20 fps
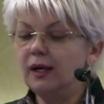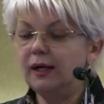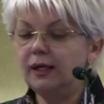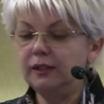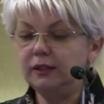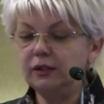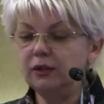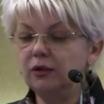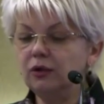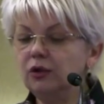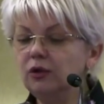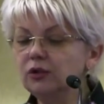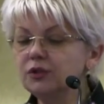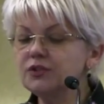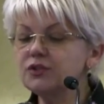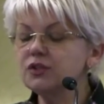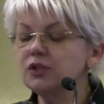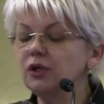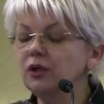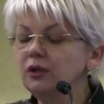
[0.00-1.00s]
And
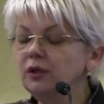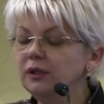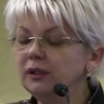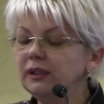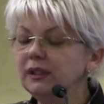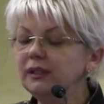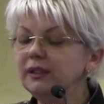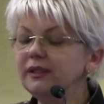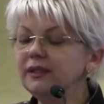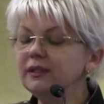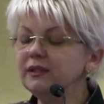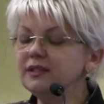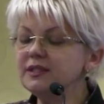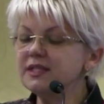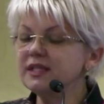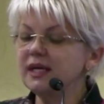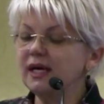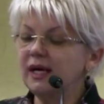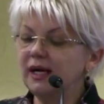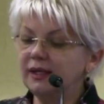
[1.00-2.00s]
also,
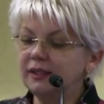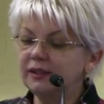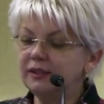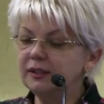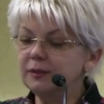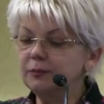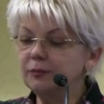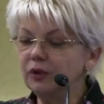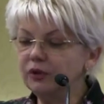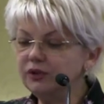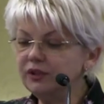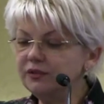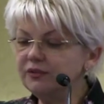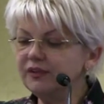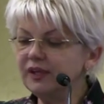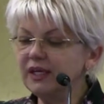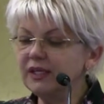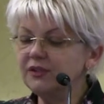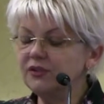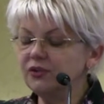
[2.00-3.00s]
glycoside
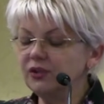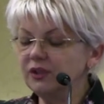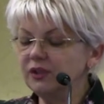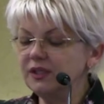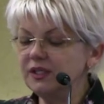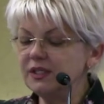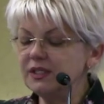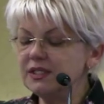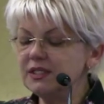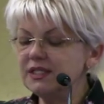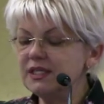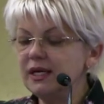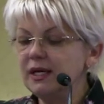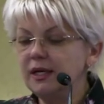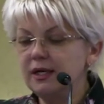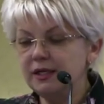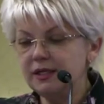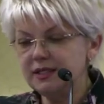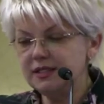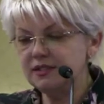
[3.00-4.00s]
modified release,
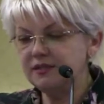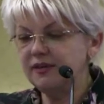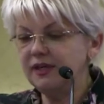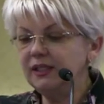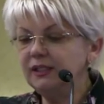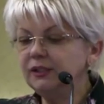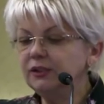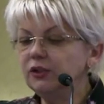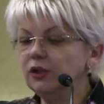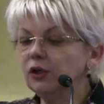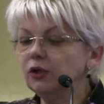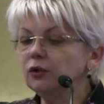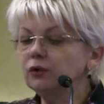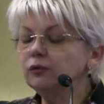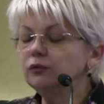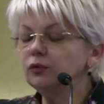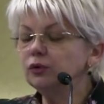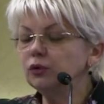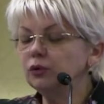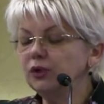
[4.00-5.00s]
it's well
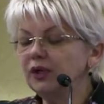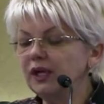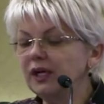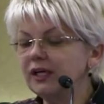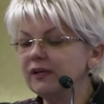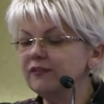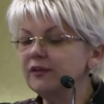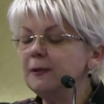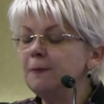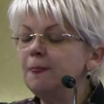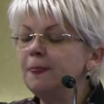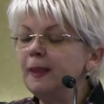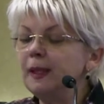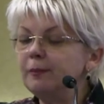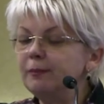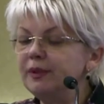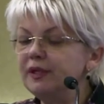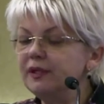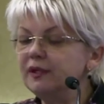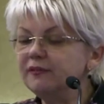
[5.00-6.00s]
known to have
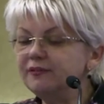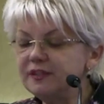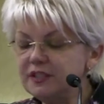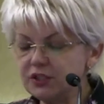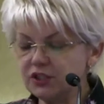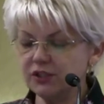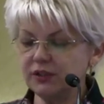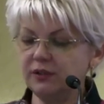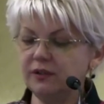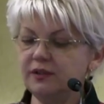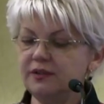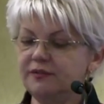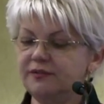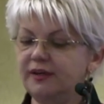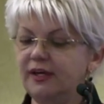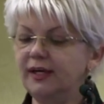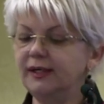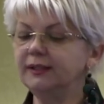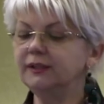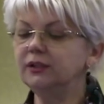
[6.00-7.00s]
beneficial
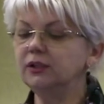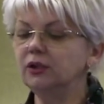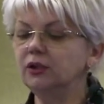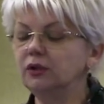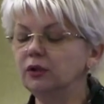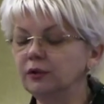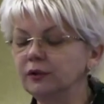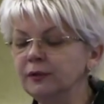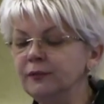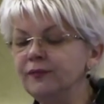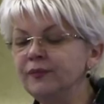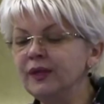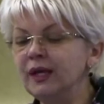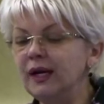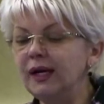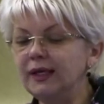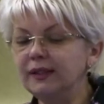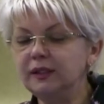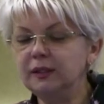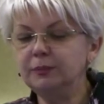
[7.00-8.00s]
effect on
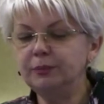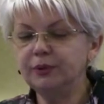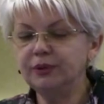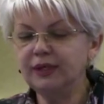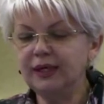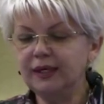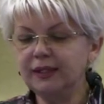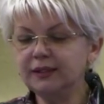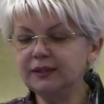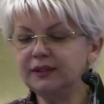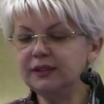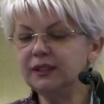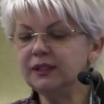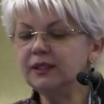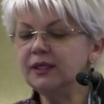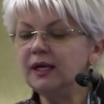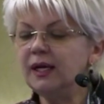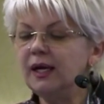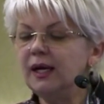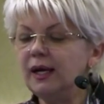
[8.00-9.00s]

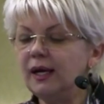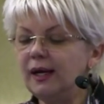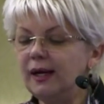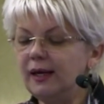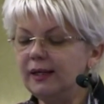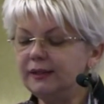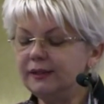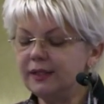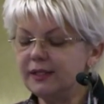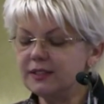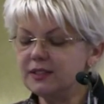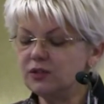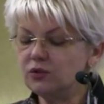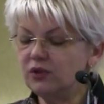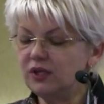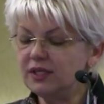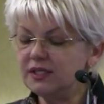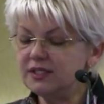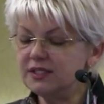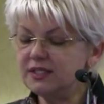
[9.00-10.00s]
adiponectin, and as you
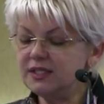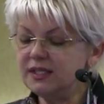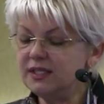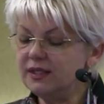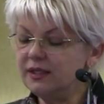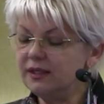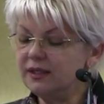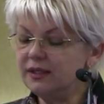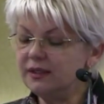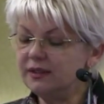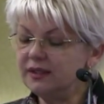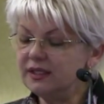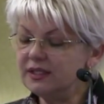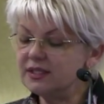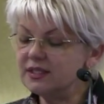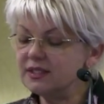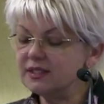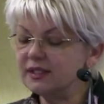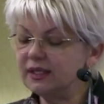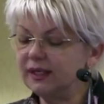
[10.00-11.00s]
can see in
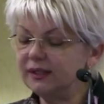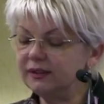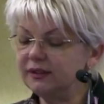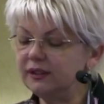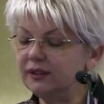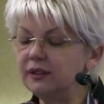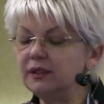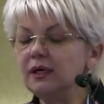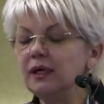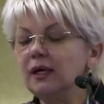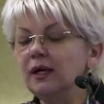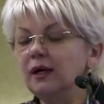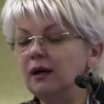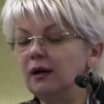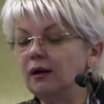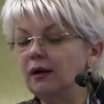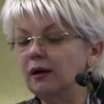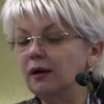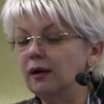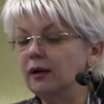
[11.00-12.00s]
this study,
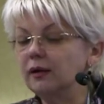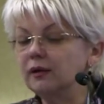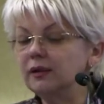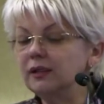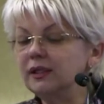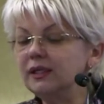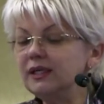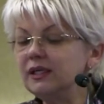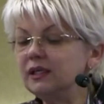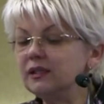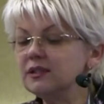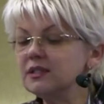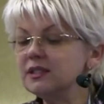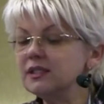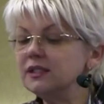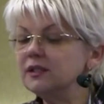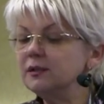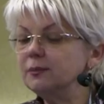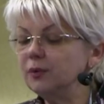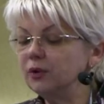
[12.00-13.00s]

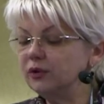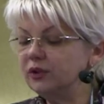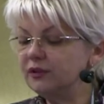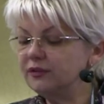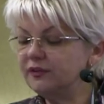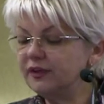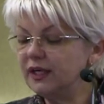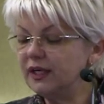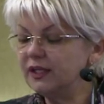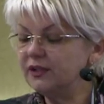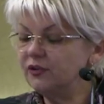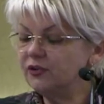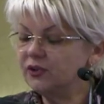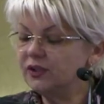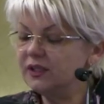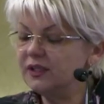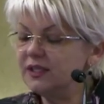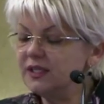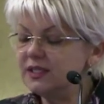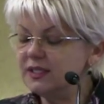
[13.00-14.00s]
glycoside modified
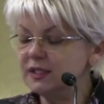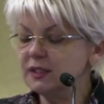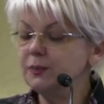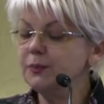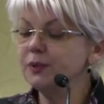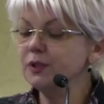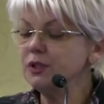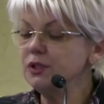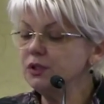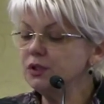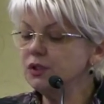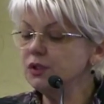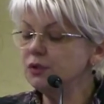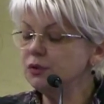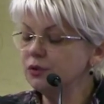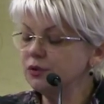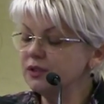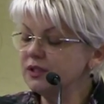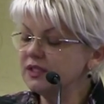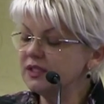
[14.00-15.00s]
release
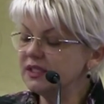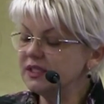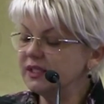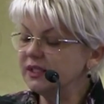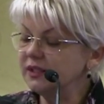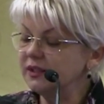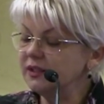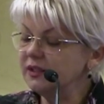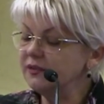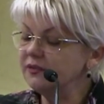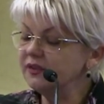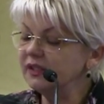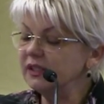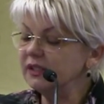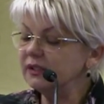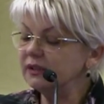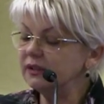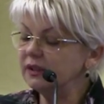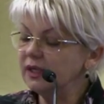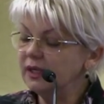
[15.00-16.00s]
produced
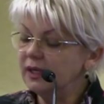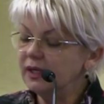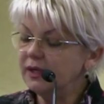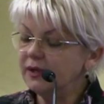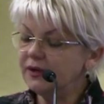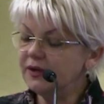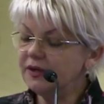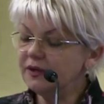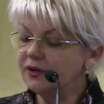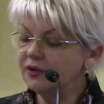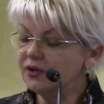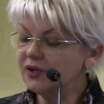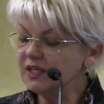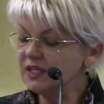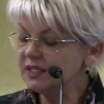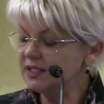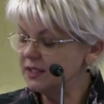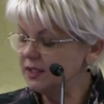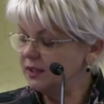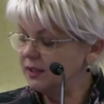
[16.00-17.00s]
significant
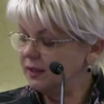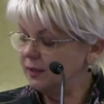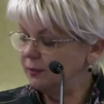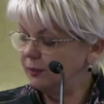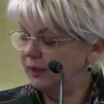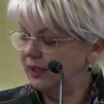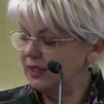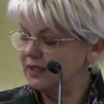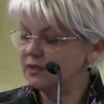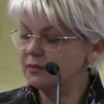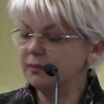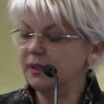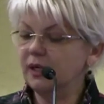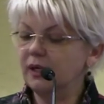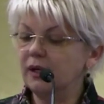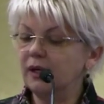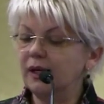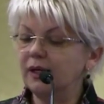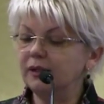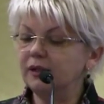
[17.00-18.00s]
increase in
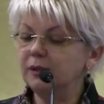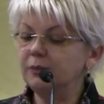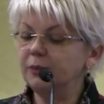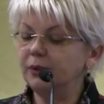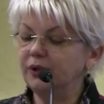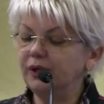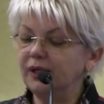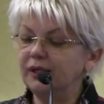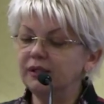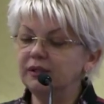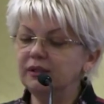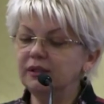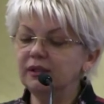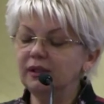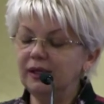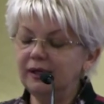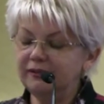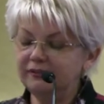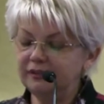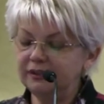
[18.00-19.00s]
plasma adiponectin
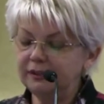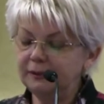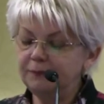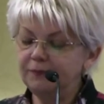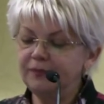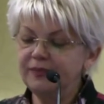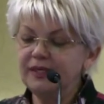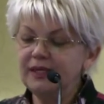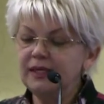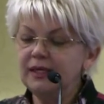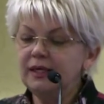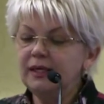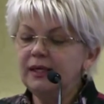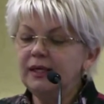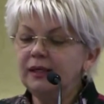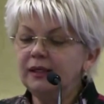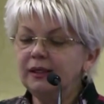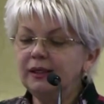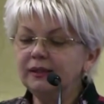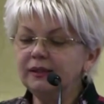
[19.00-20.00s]
level.
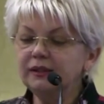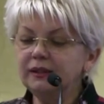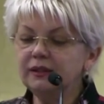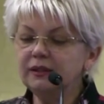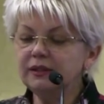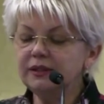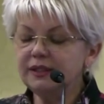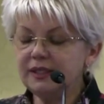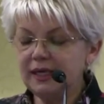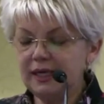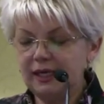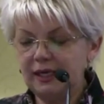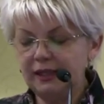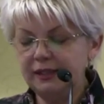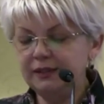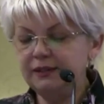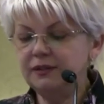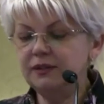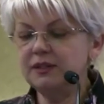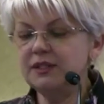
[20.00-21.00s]

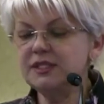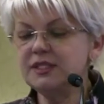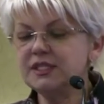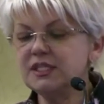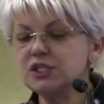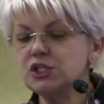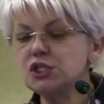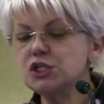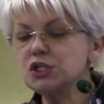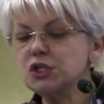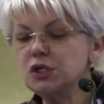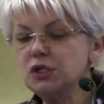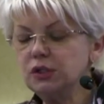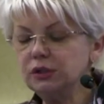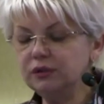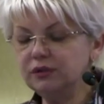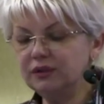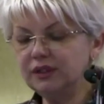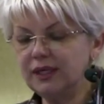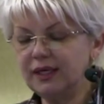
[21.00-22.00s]
Nataglinide is a
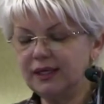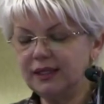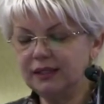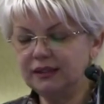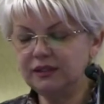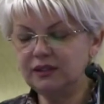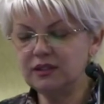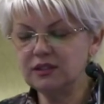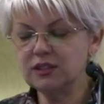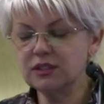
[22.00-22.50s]
short-acting